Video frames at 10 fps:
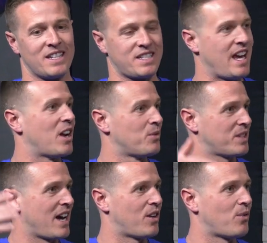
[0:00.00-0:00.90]
Seattle
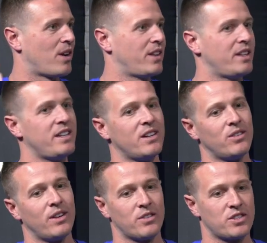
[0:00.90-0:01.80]
was kind of running the
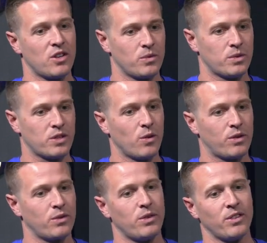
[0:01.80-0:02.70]
deal, Arizona was
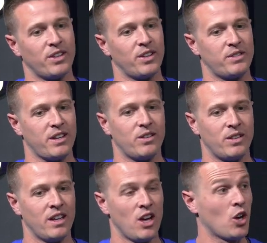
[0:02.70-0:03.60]
going through their little deal,
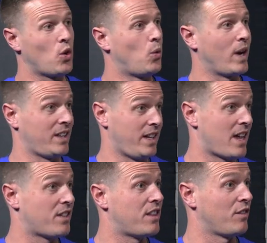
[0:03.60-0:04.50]
and quickly
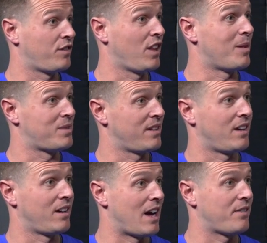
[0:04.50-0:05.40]
that thing flipped,
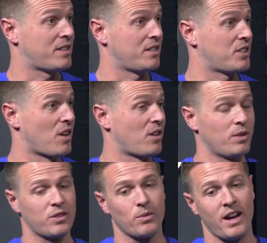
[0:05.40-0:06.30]
obviously starting
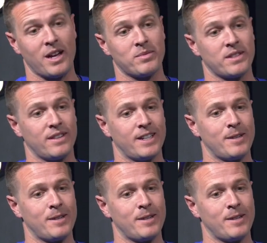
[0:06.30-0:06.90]
with the Rams.